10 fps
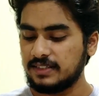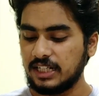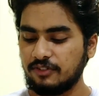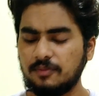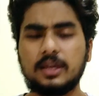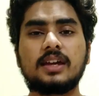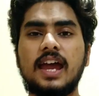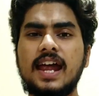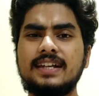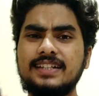that you are paying,
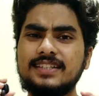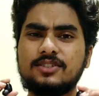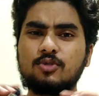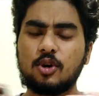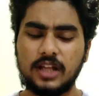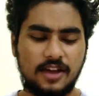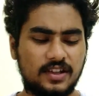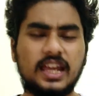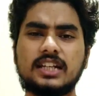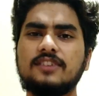and these do not have
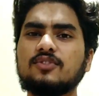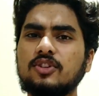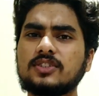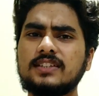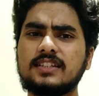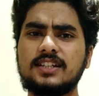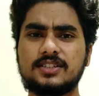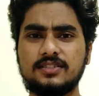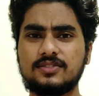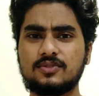any active noise
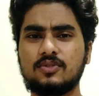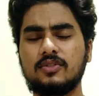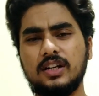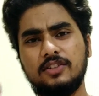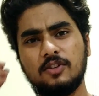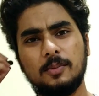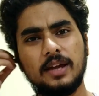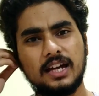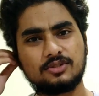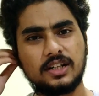cancellation, so it will be
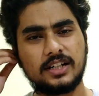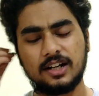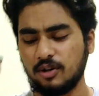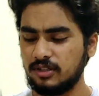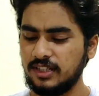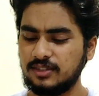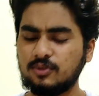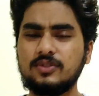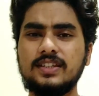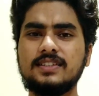isolated only
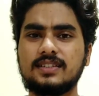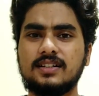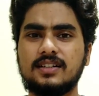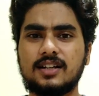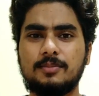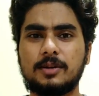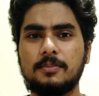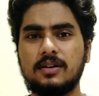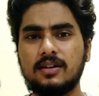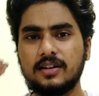through these
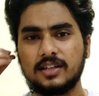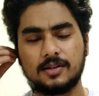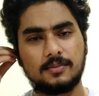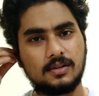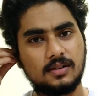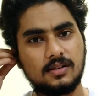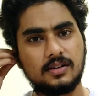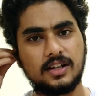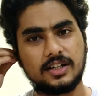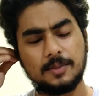rubber
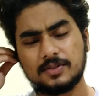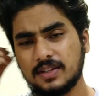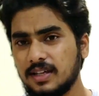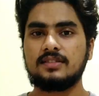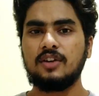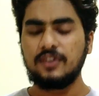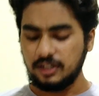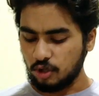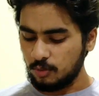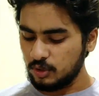ear tips. Now if we
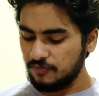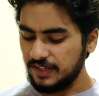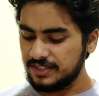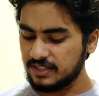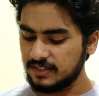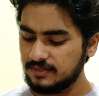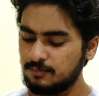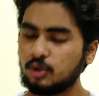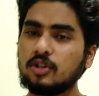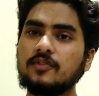talk about the features,
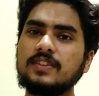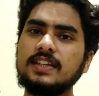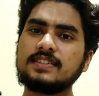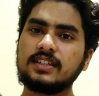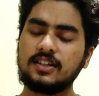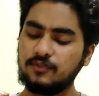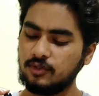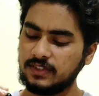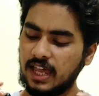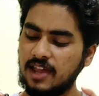both of these
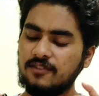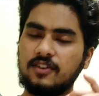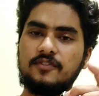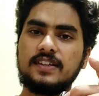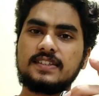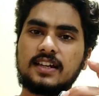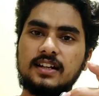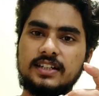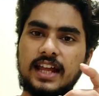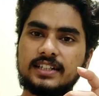earphones have a physical
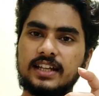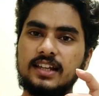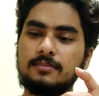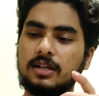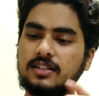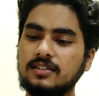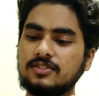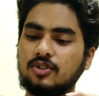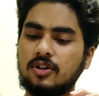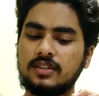tactile buttons
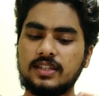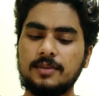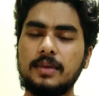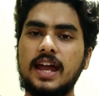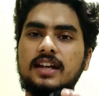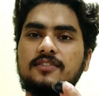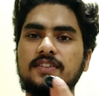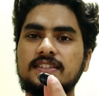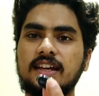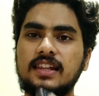on them and a
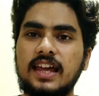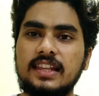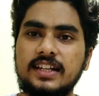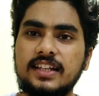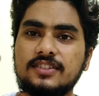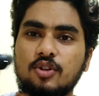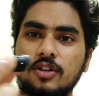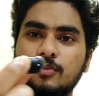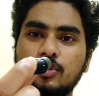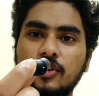physical LEDs
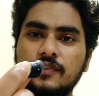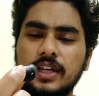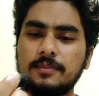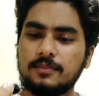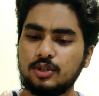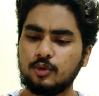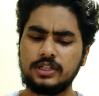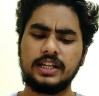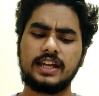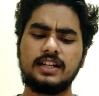on both of them to
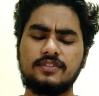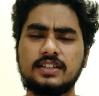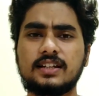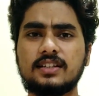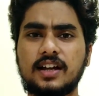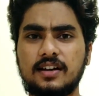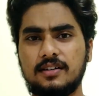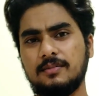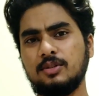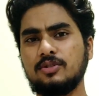indicate whether the
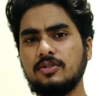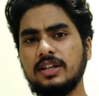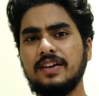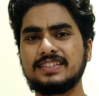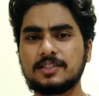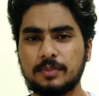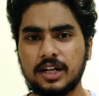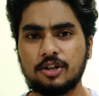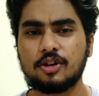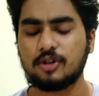Bluetooth device is
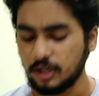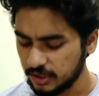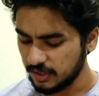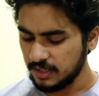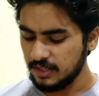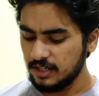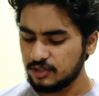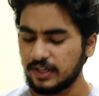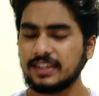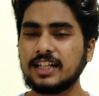paired or not.
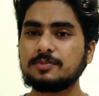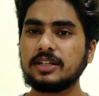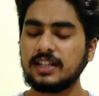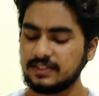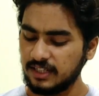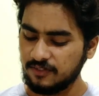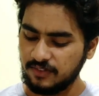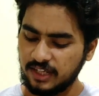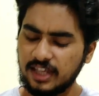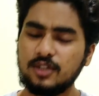So again, that's pretty nice thing.
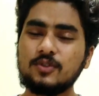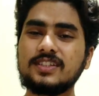We can use